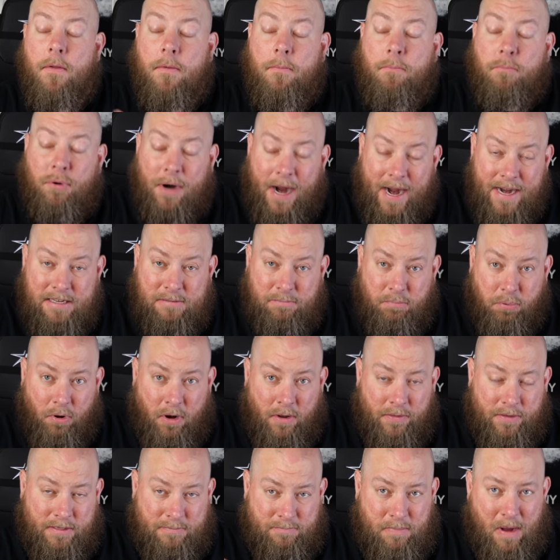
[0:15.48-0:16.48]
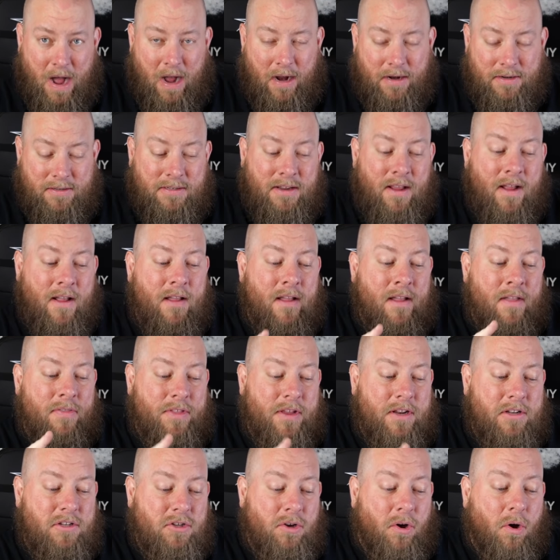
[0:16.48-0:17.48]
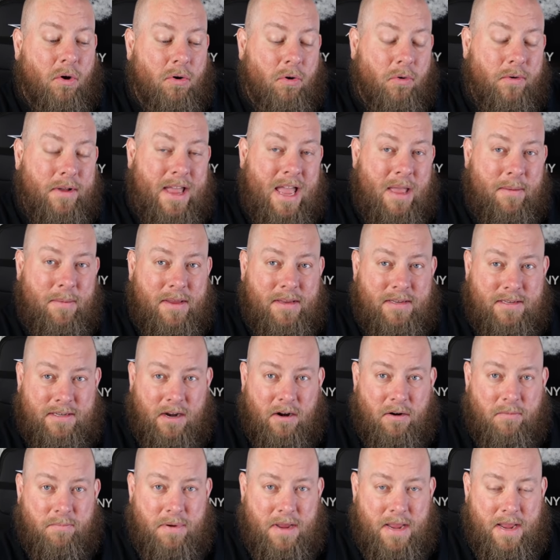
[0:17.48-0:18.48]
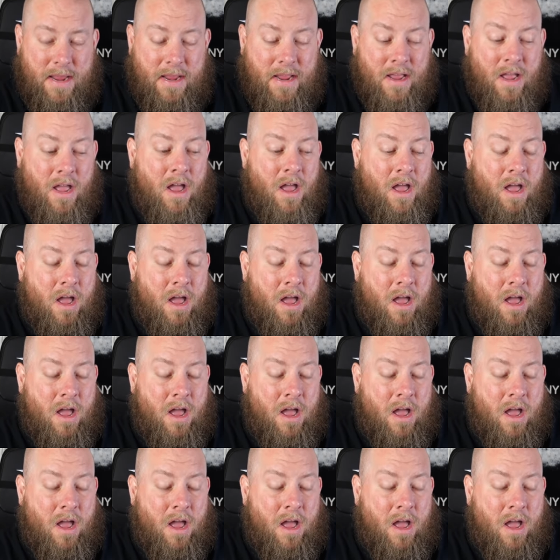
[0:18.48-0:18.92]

price point of this box, the total MSRP